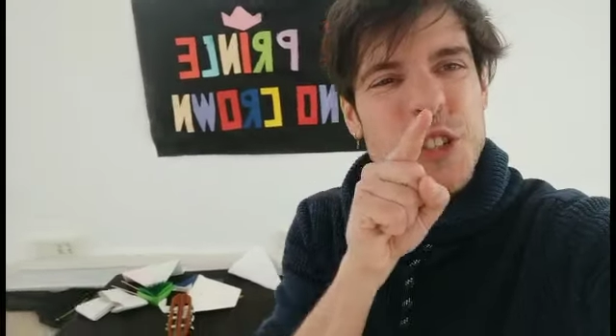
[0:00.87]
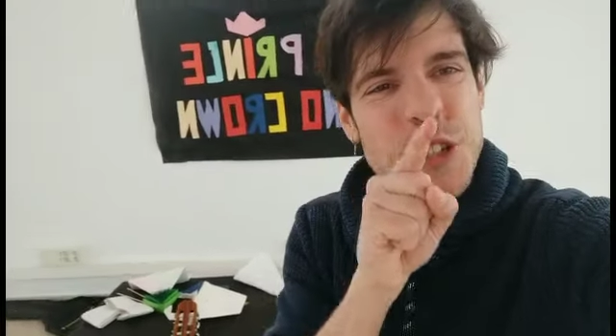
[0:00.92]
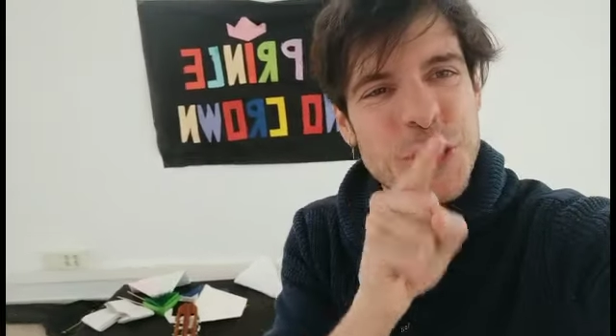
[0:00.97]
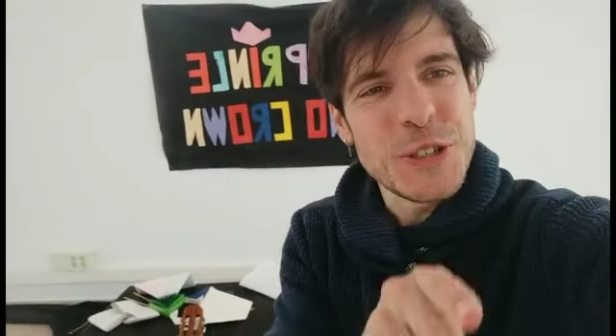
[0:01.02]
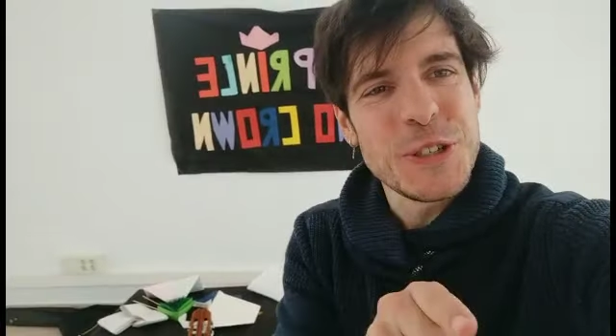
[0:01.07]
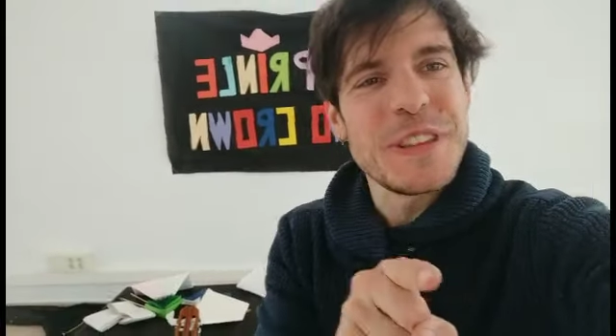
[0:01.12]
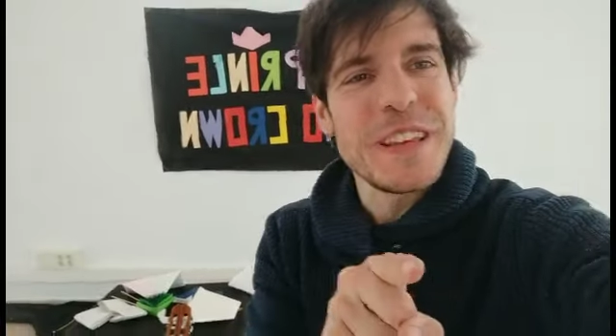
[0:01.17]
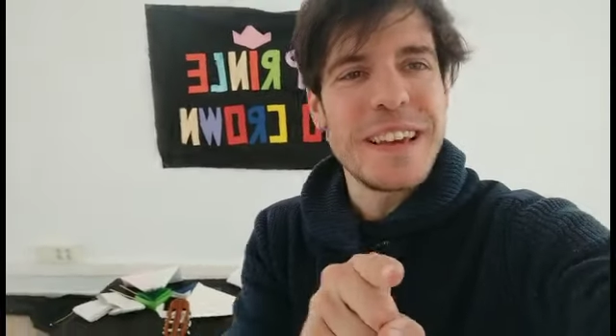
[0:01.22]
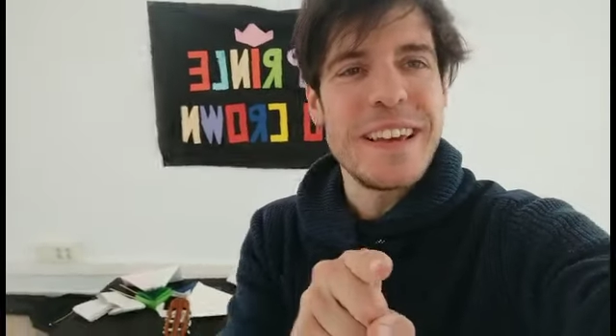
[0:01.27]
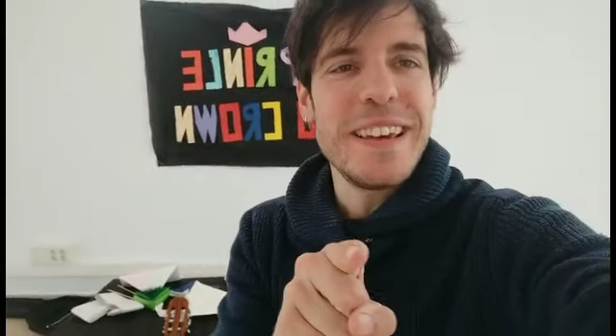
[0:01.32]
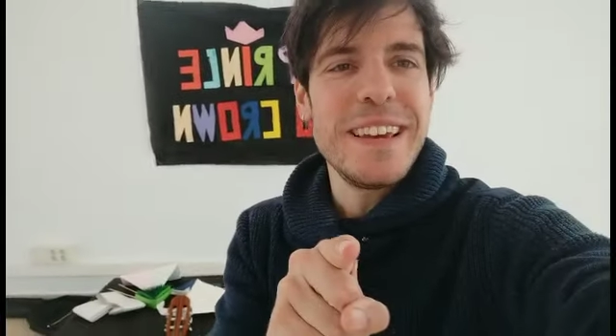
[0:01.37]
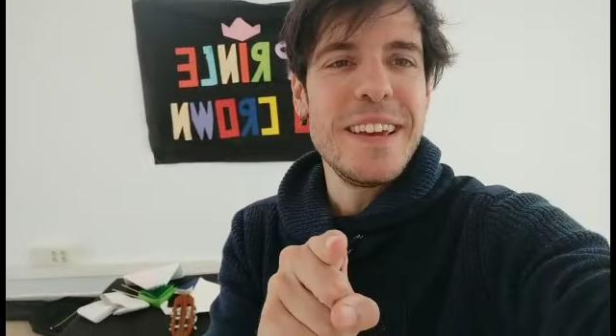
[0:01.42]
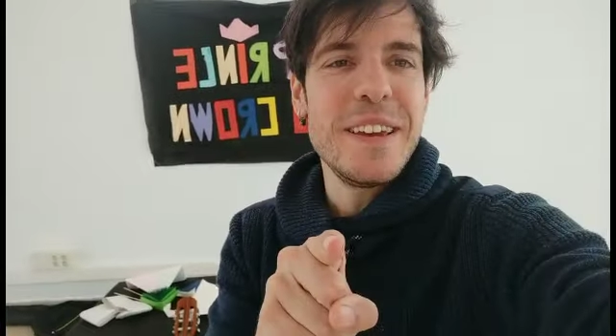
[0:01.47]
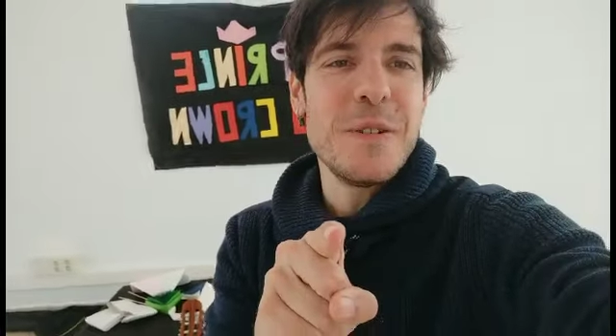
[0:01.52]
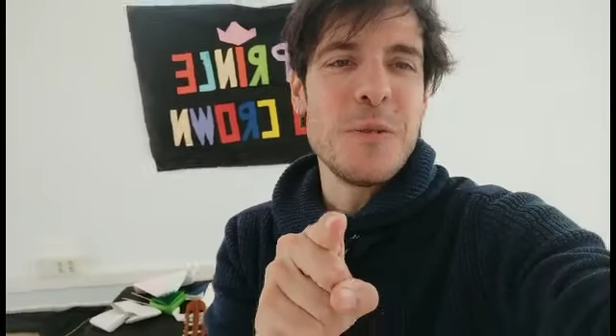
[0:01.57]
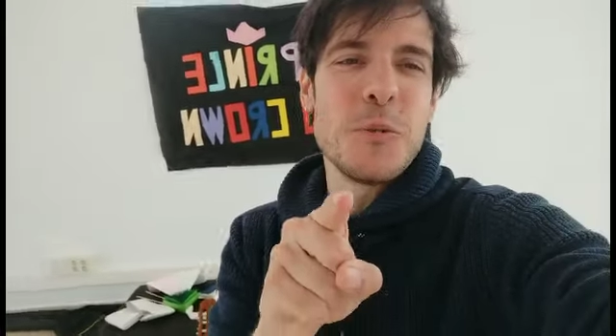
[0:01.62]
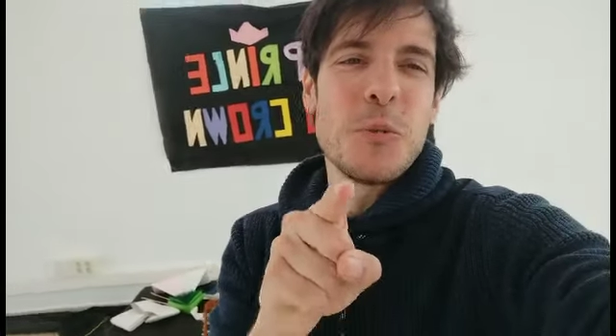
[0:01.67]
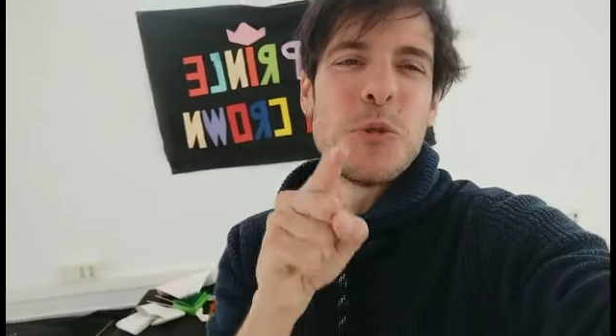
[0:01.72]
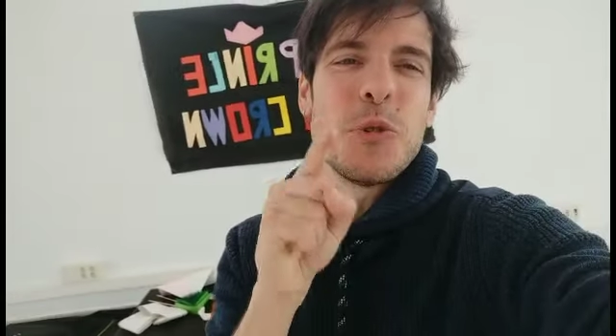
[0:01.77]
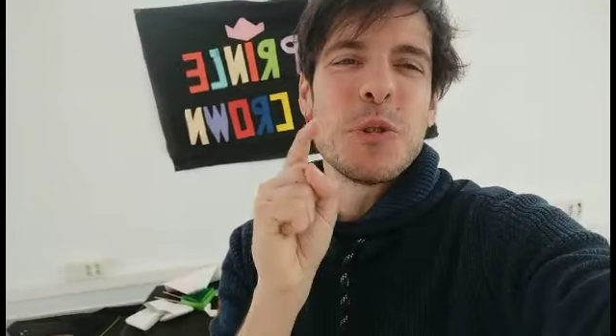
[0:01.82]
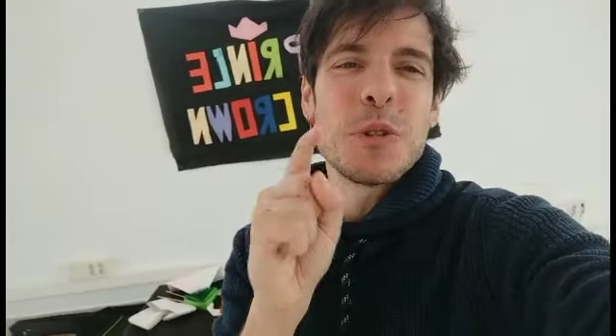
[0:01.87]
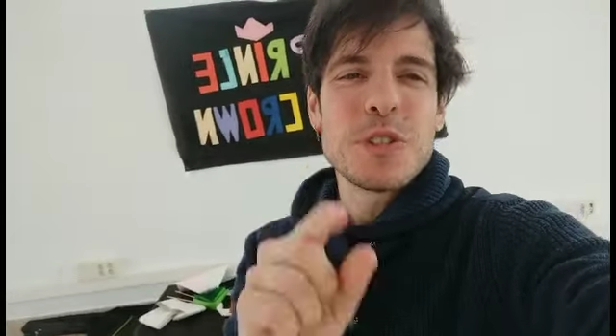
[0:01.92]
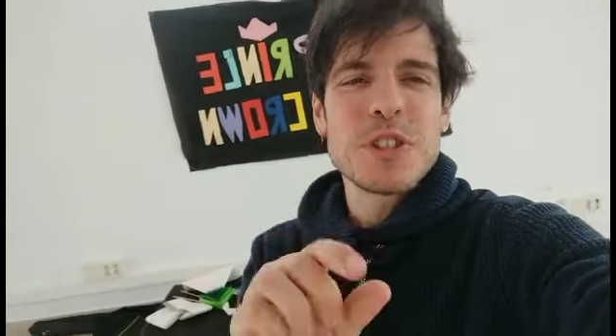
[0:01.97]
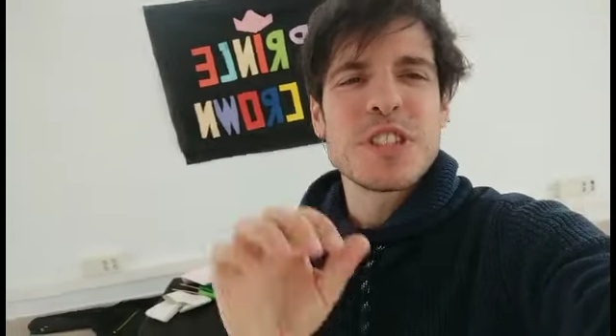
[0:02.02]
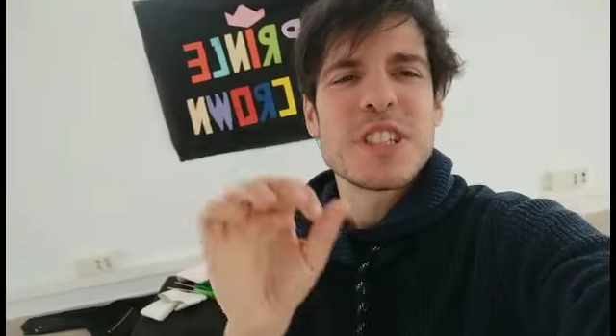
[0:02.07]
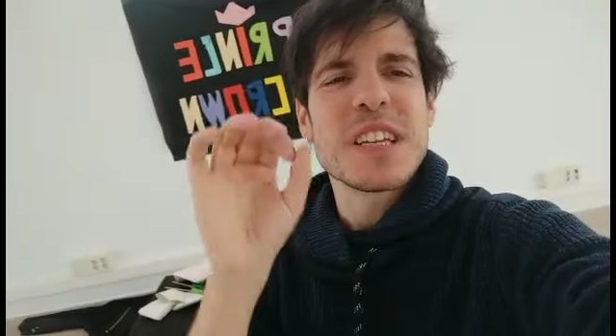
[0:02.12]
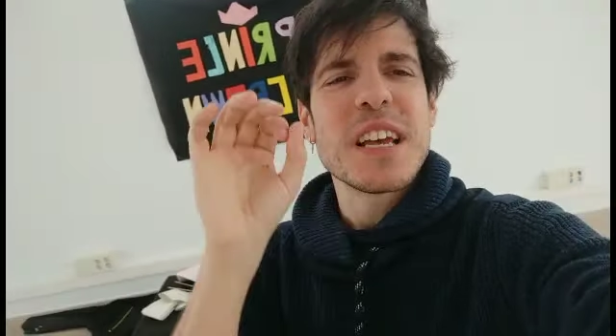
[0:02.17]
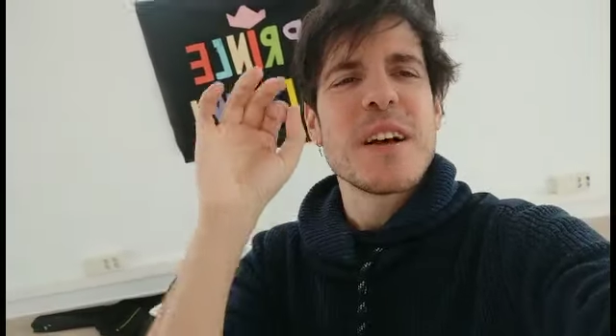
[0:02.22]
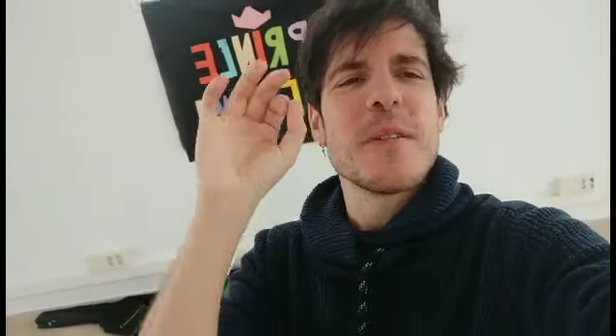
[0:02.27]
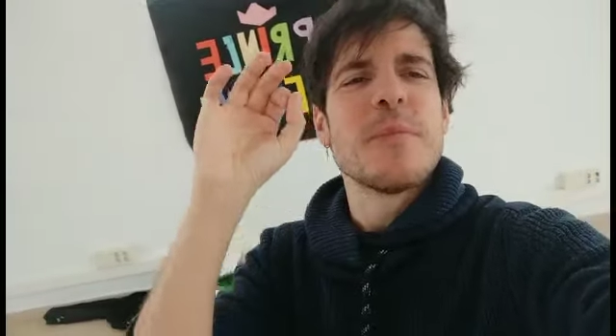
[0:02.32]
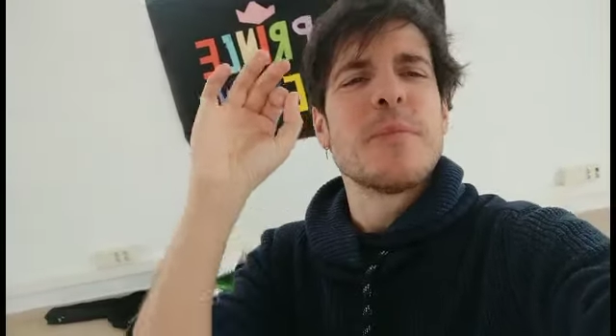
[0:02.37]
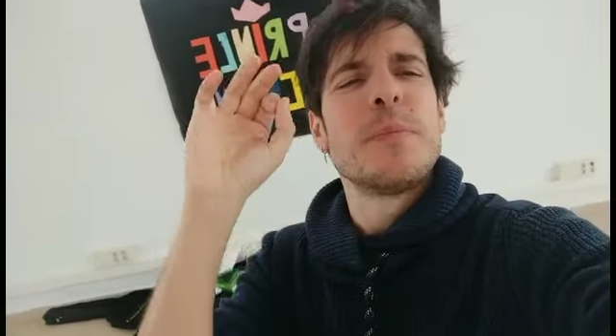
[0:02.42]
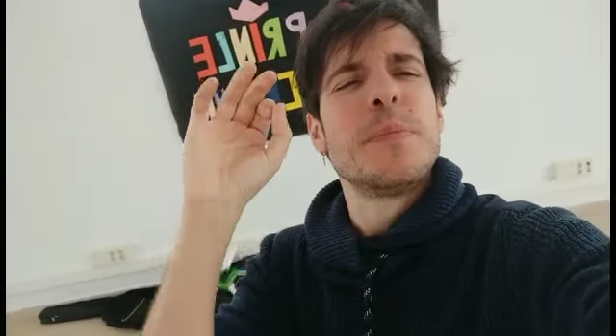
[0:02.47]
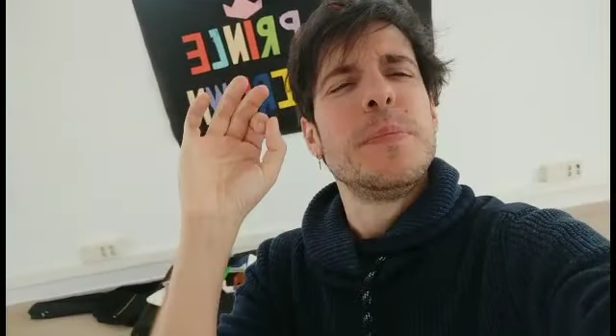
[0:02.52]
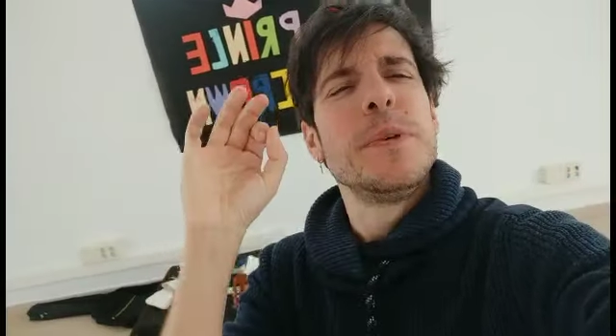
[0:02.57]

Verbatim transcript: Today was a